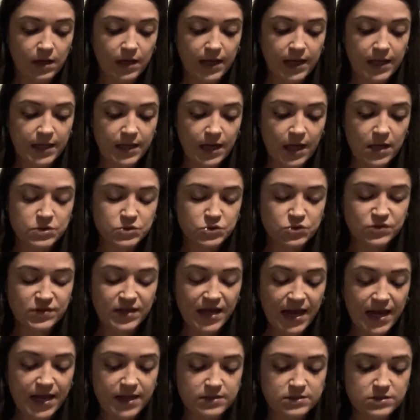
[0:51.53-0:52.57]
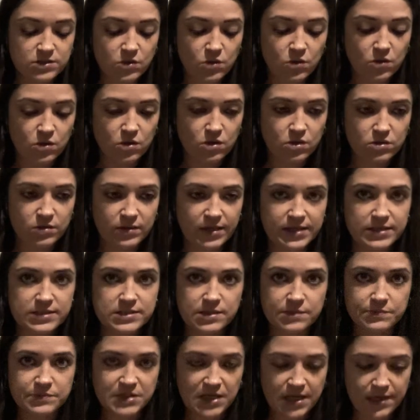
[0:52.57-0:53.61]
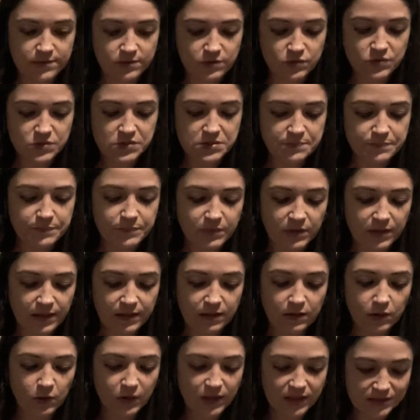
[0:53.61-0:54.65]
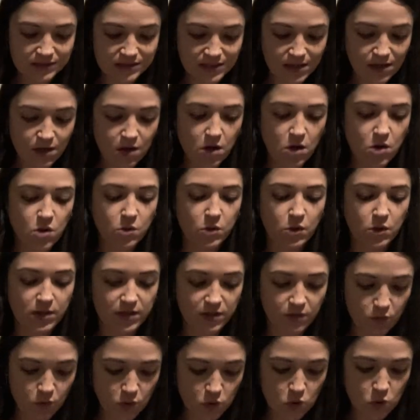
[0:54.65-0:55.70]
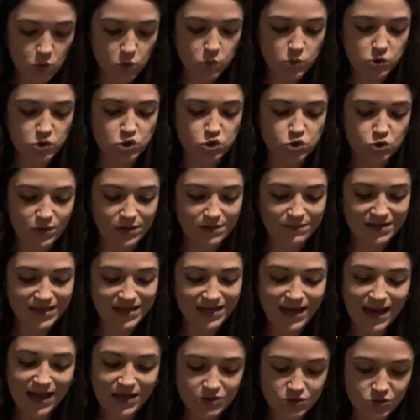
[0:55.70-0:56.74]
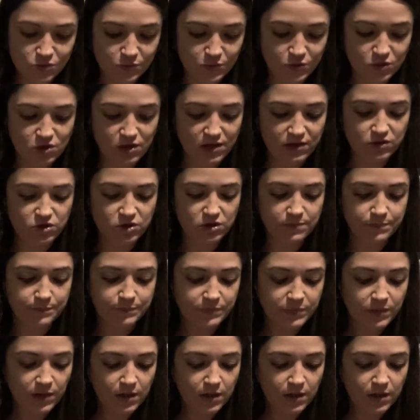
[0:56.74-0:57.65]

and under that are like subtitles, like learning tarot, learning runes, dreaming, astral projection.